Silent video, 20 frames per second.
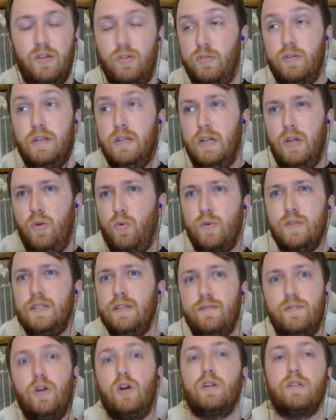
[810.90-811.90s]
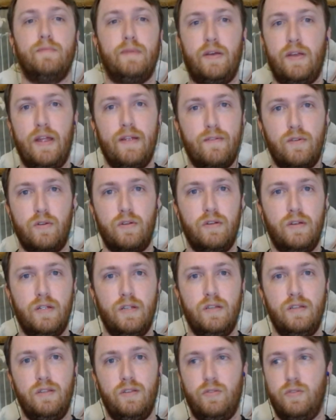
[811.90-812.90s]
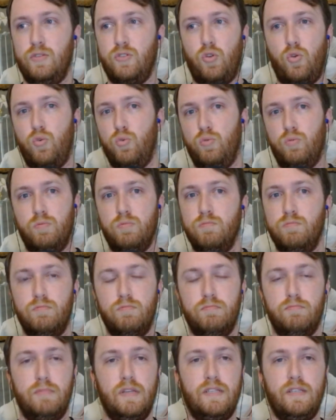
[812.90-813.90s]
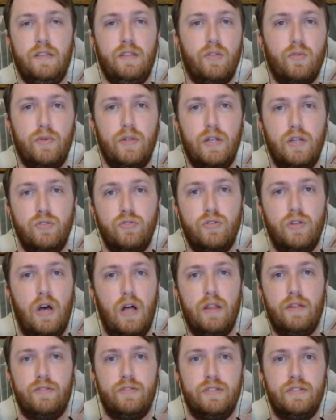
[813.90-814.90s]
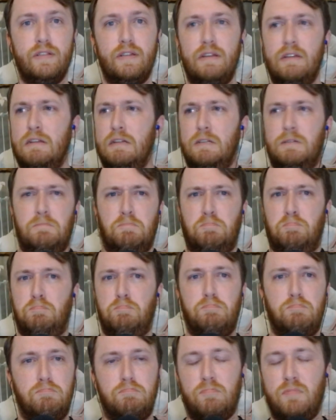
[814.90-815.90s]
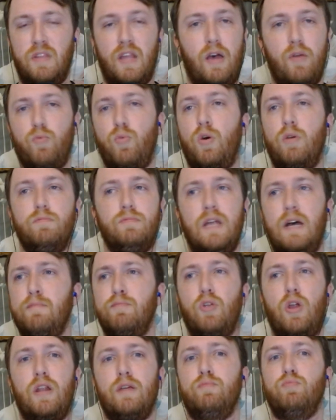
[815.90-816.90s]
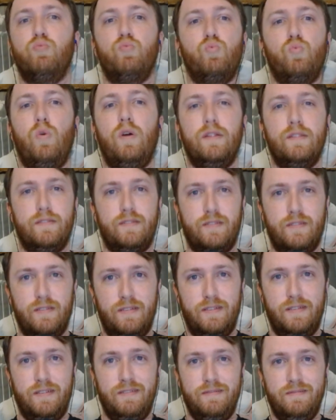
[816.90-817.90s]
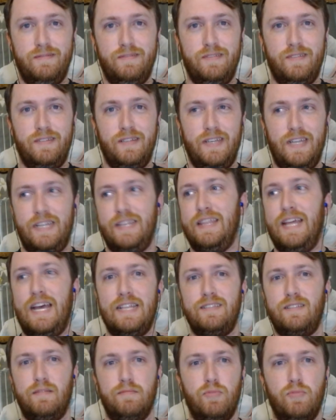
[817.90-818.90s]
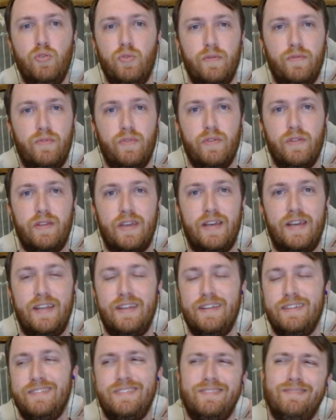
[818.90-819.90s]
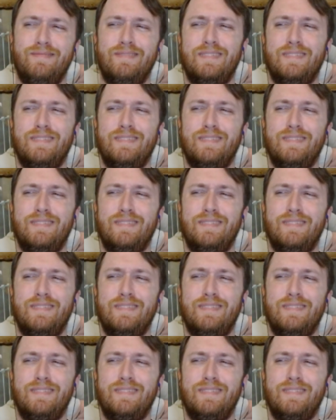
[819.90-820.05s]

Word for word: or wasn't even talked about ever. You know, this whole missing three hundred dollars, not not brought up once, and that's the motive for the guy. It's